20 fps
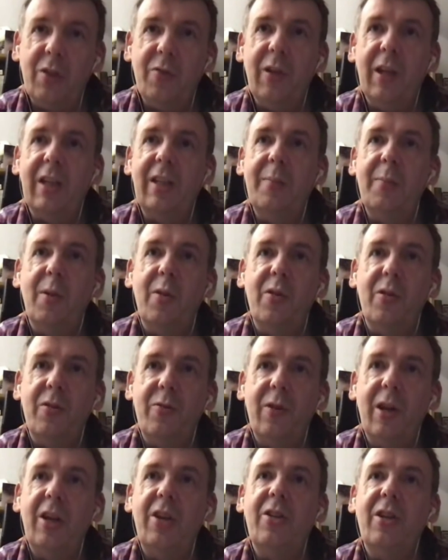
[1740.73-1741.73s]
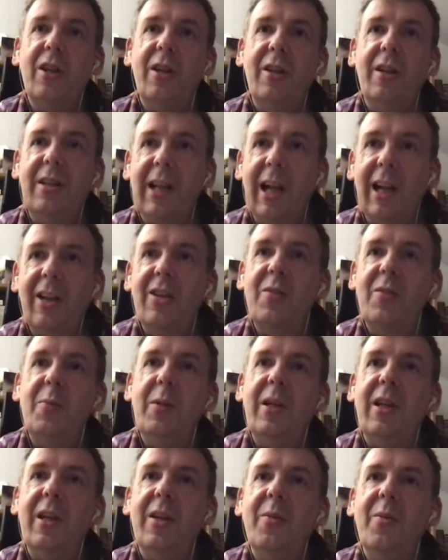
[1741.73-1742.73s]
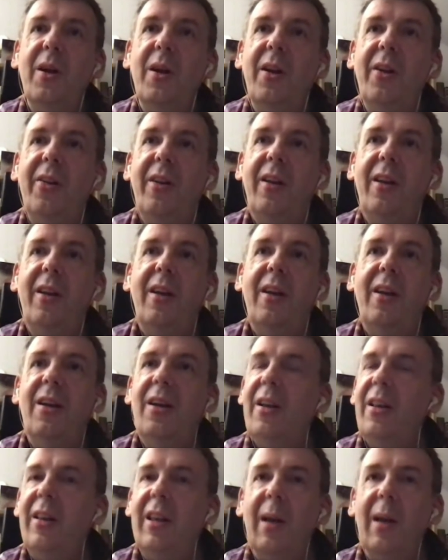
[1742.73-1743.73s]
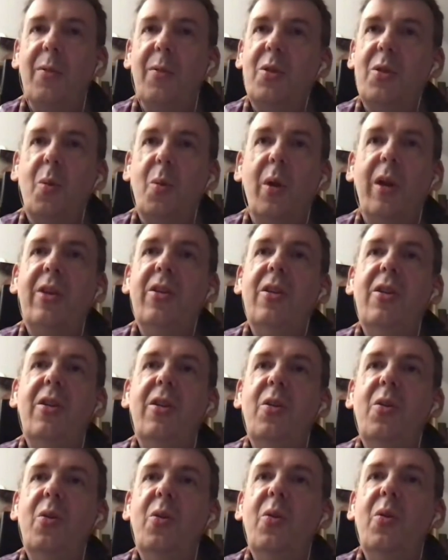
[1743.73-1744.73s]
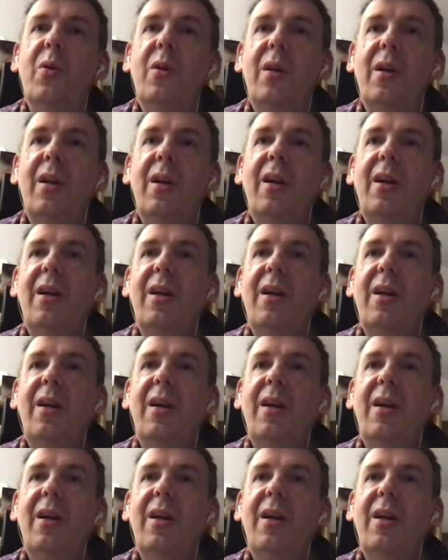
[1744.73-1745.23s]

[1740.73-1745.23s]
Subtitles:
which affected both the French and Italian-speaking world, that was quite a new,